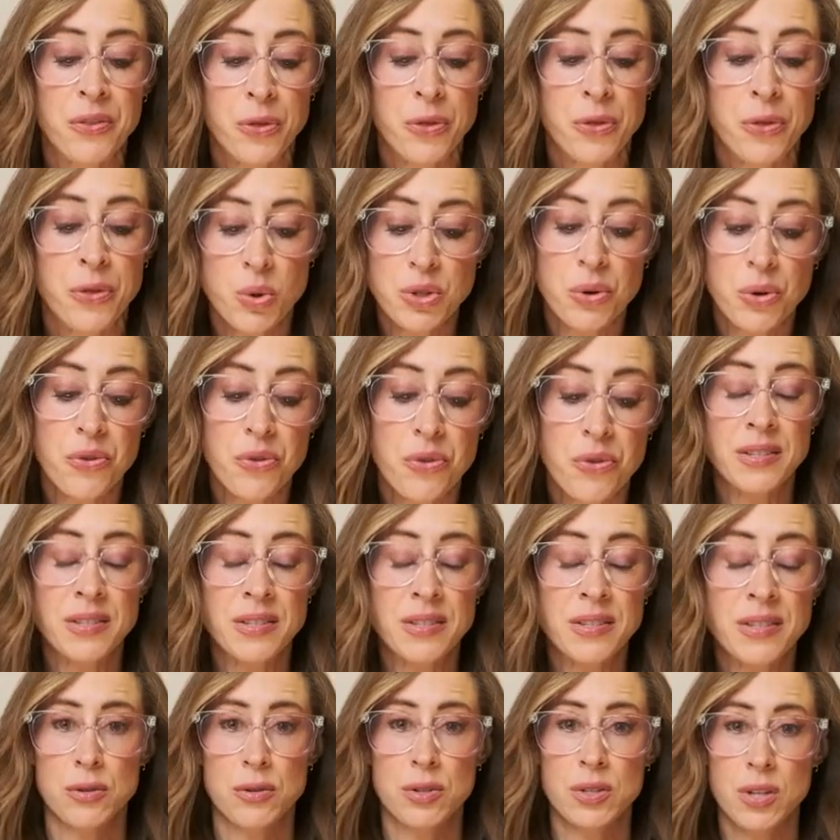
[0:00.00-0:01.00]
Those are things
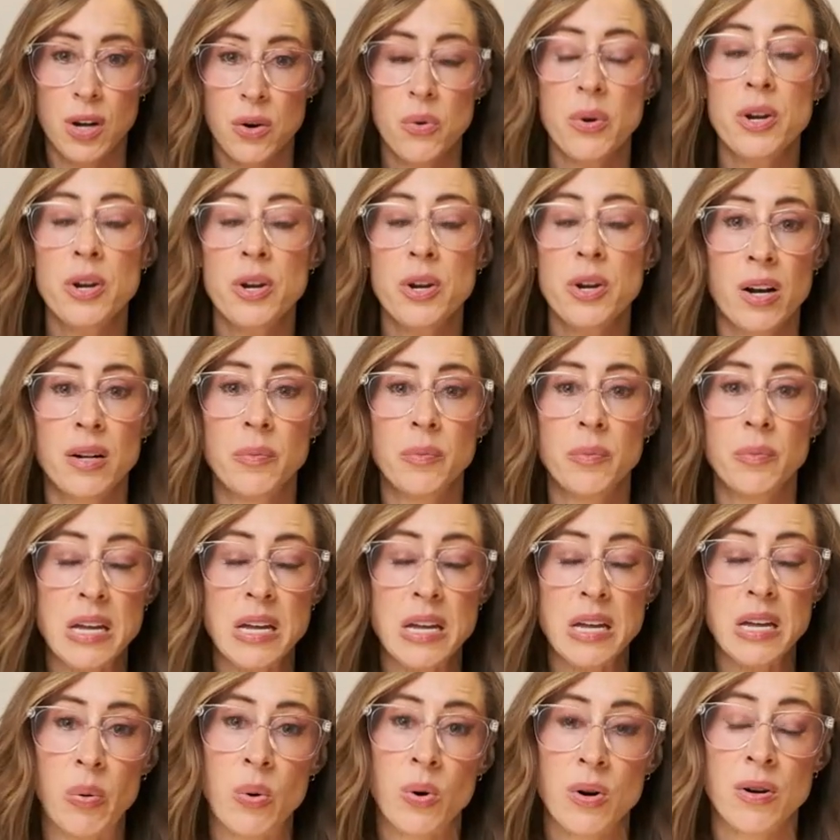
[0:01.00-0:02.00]
that are so
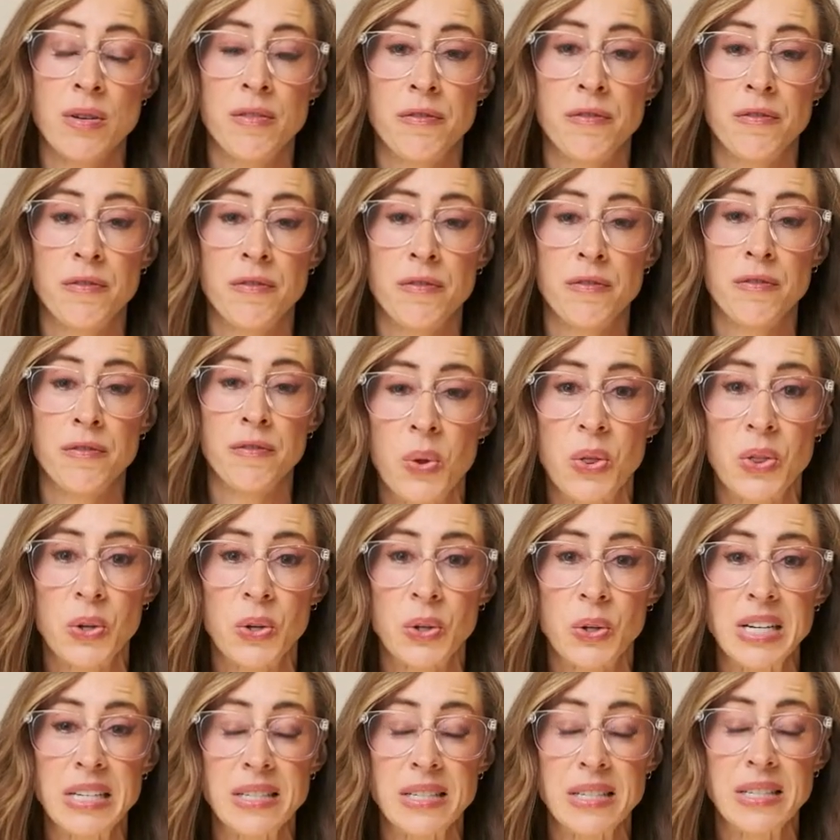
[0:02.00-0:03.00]
incredibly important for your Whole
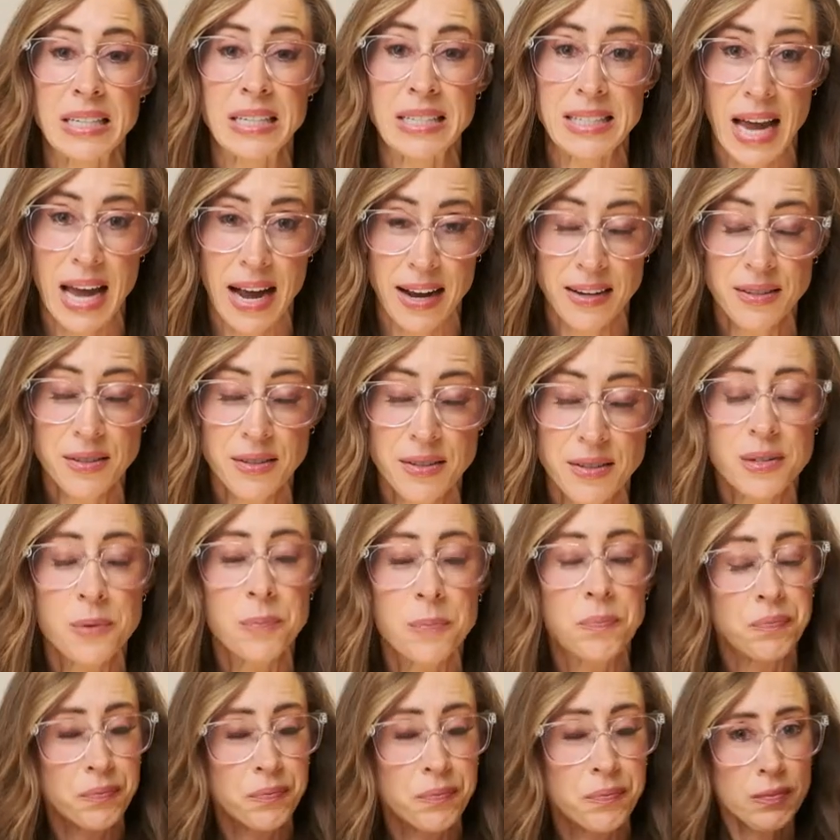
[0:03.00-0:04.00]
30
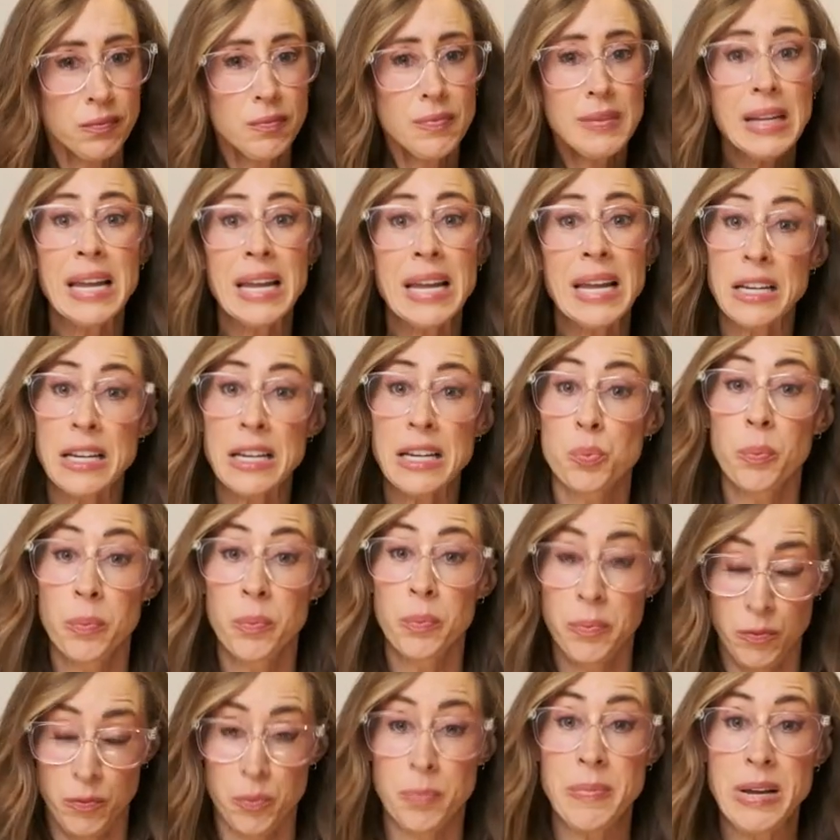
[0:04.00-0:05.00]
success is
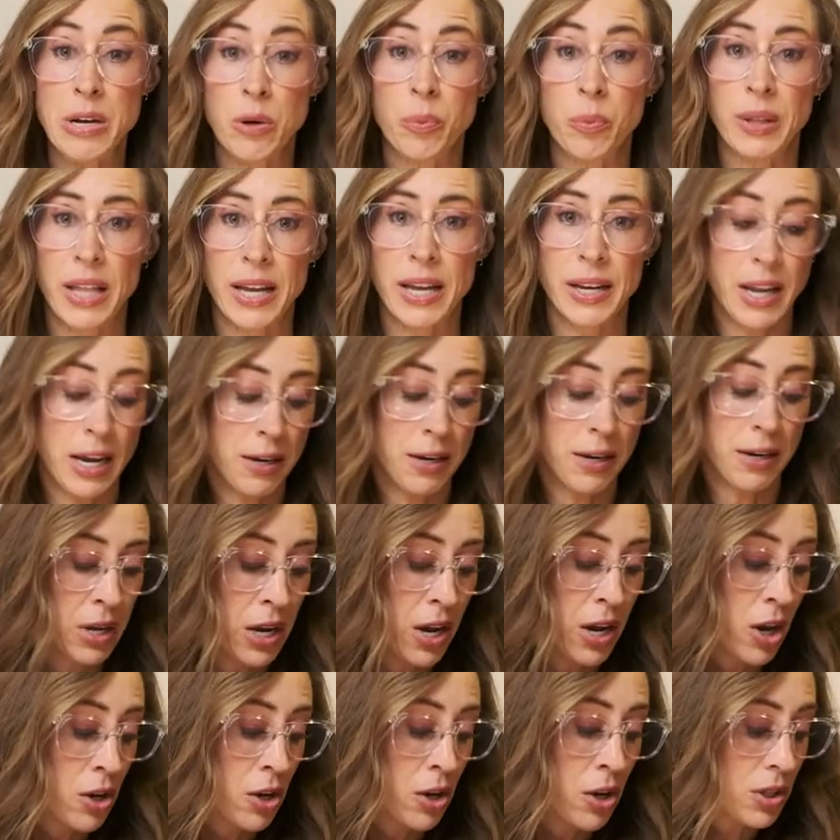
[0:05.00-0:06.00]
meal planning.
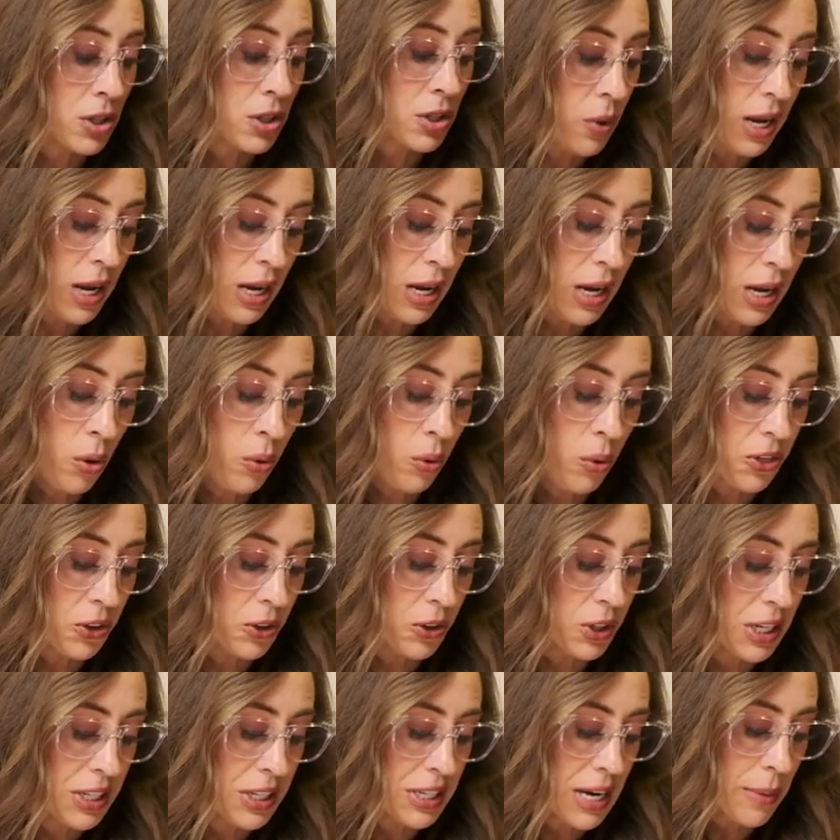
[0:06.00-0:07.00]
So in Whole
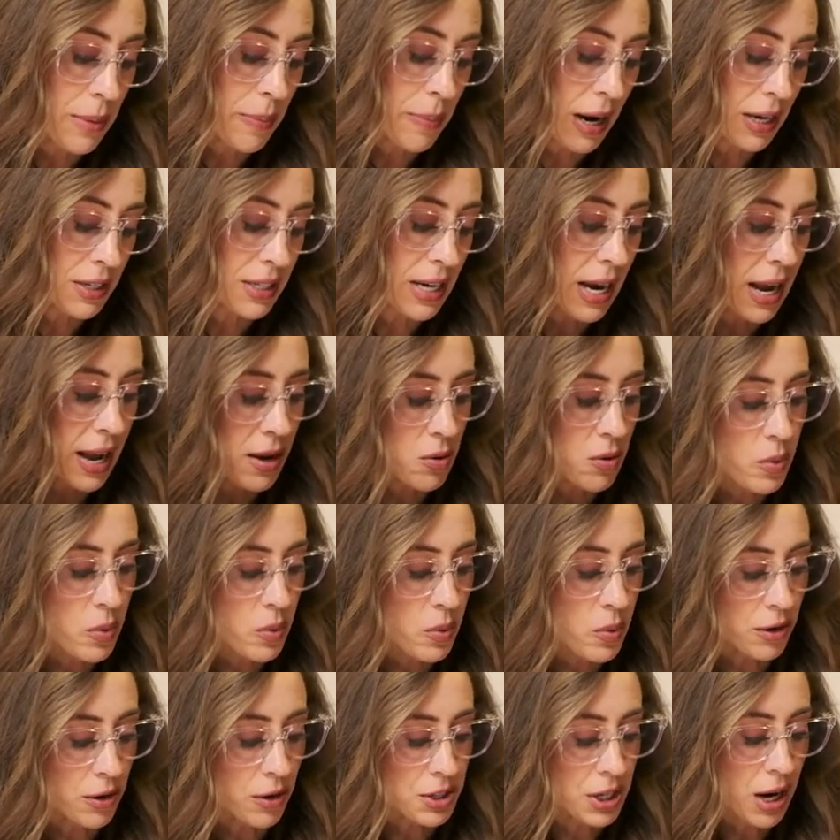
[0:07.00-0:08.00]
30 Day by Day,
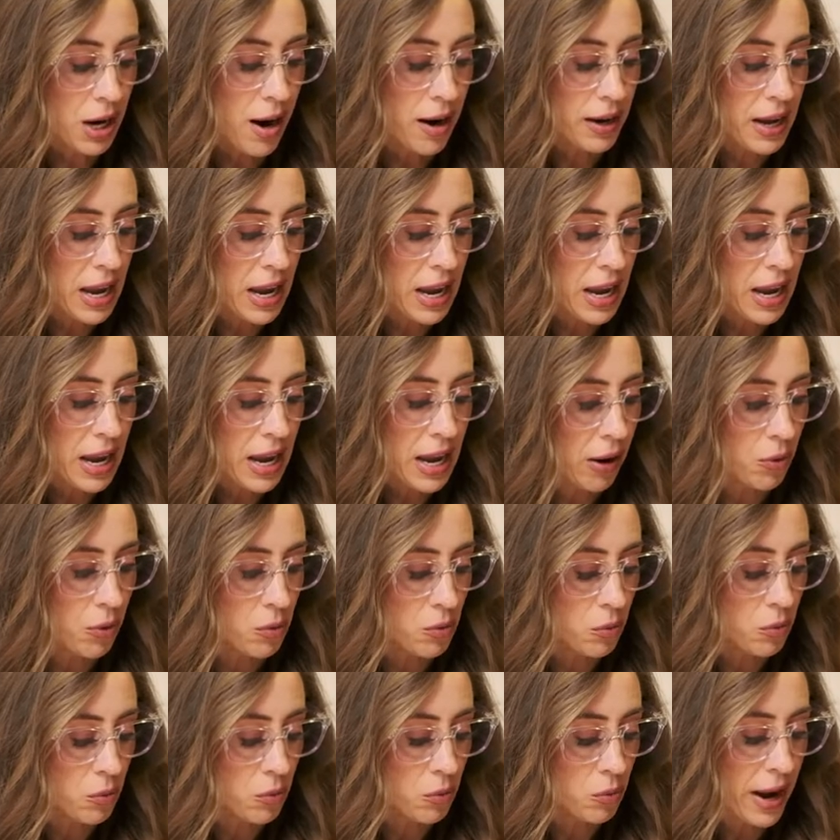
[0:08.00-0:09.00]
we are talking
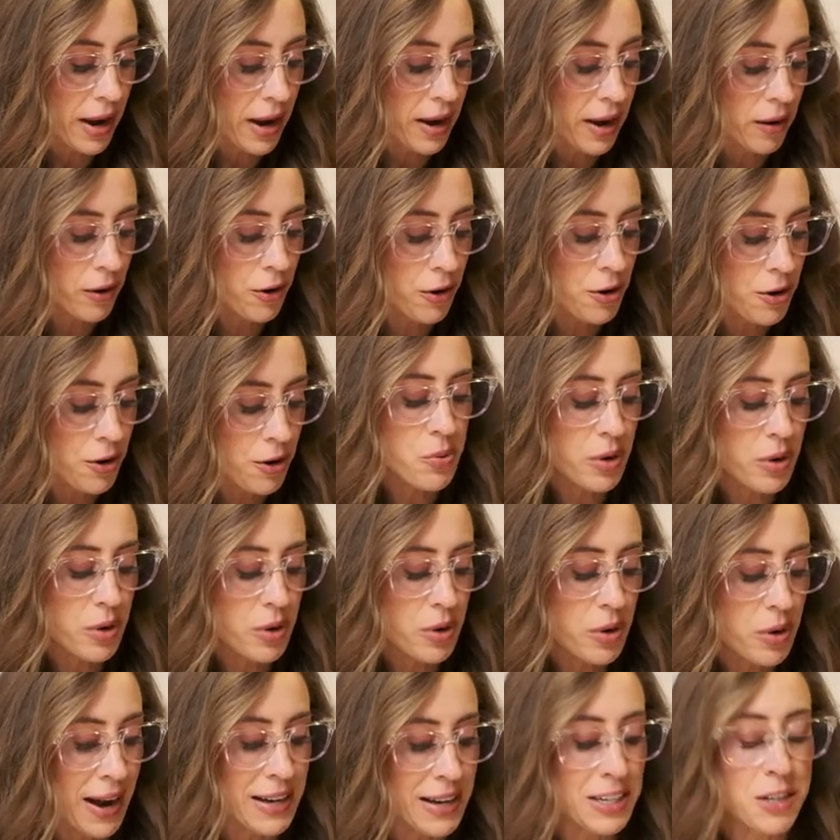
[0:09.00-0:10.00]
about where you
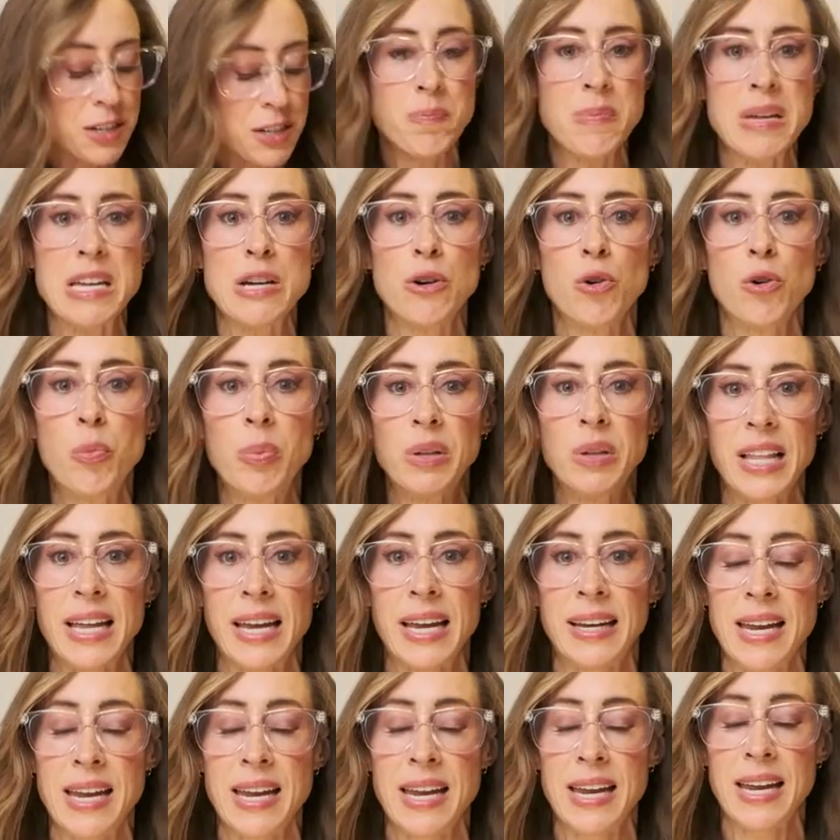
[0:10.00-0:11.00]
can find meal
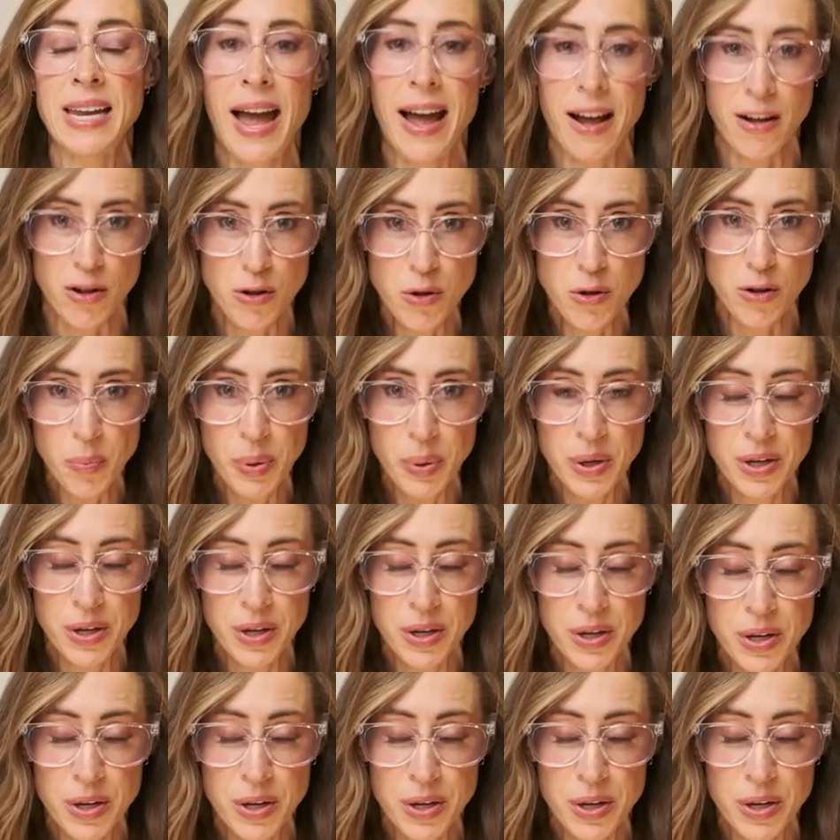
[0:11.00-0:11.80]
planning help